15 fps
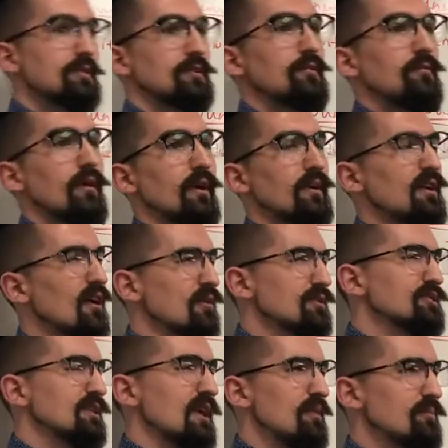to uh,
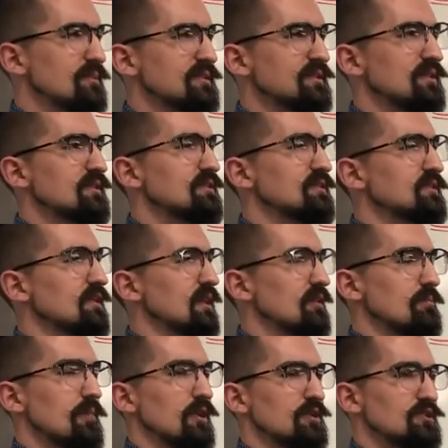college campuses and like
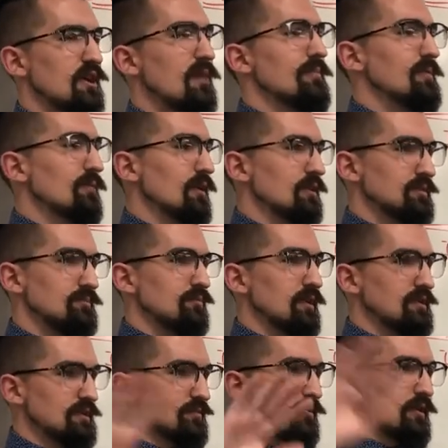shopping malls,
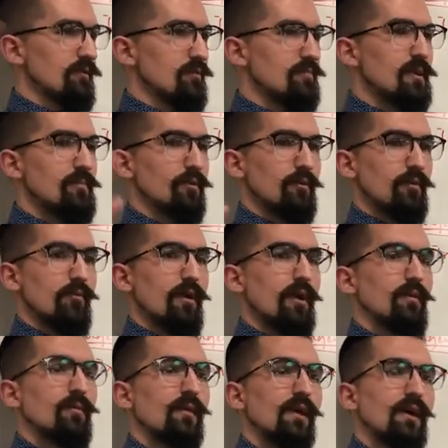places where there were people
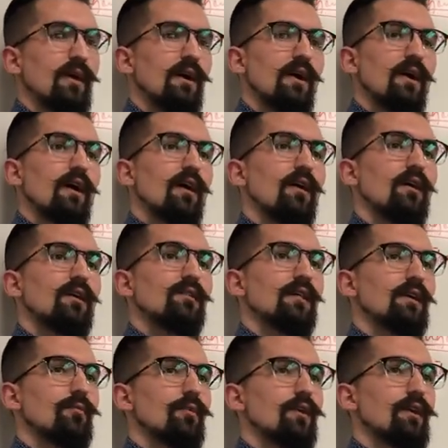around, uh, and
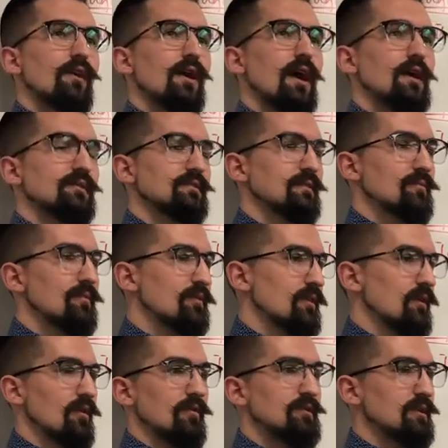they would uh, ask them if
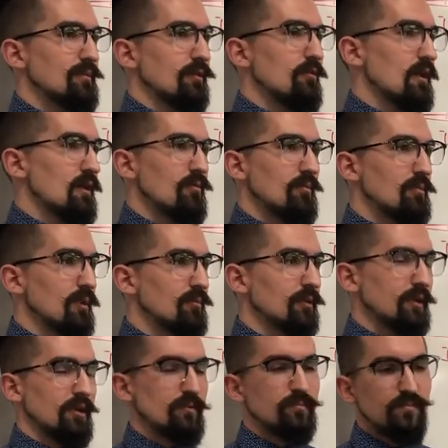they're Democrat or
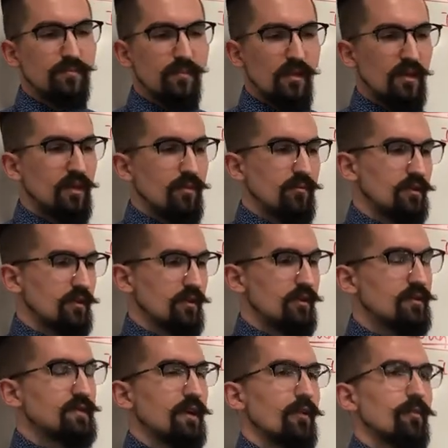Republican, and they would, you know,
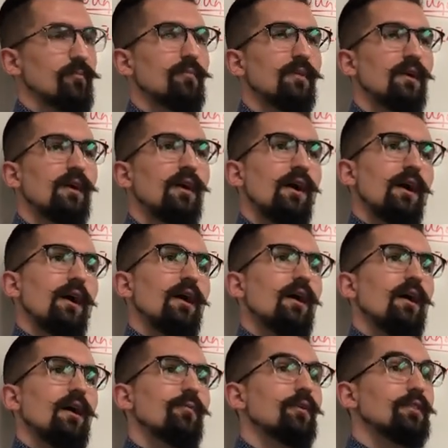they'd tell them.
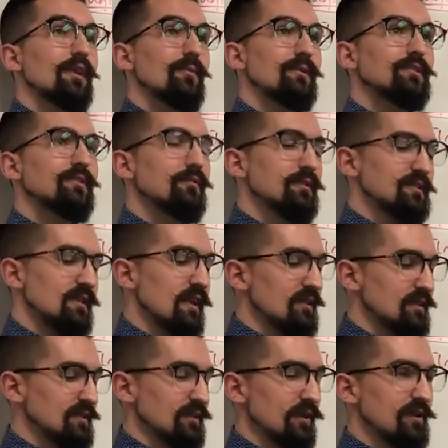Uh, and what they would do is they had
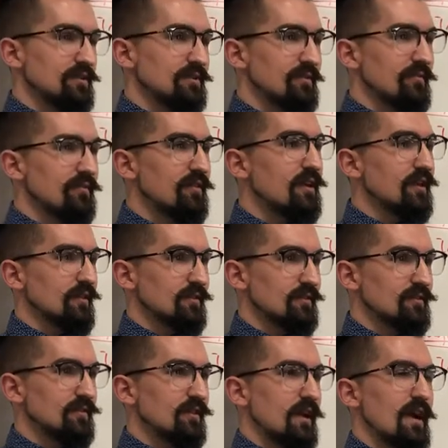this list of
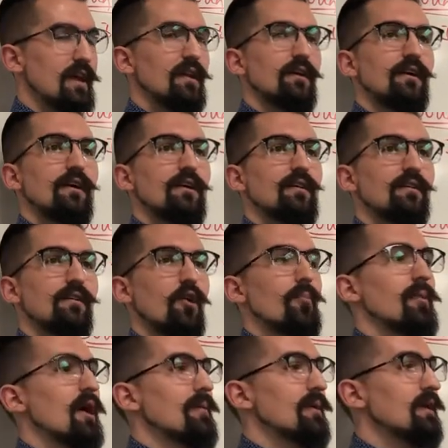things that uh,
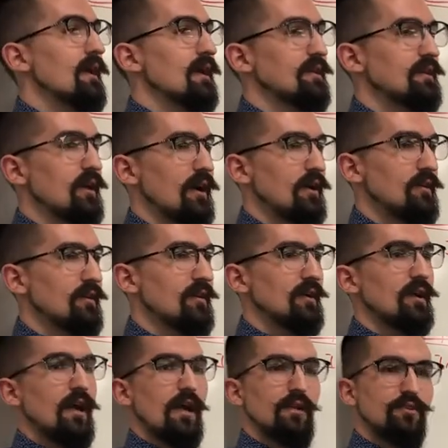Obama had done
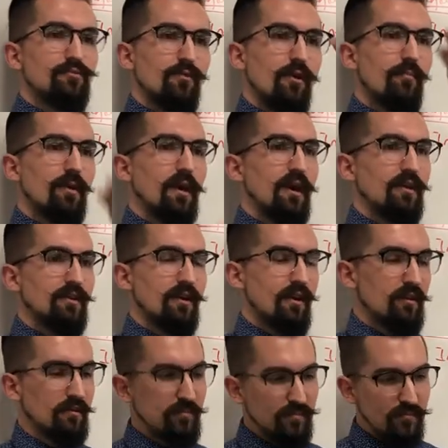and Trump had
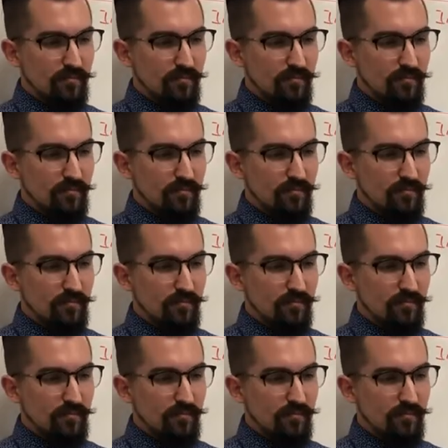done.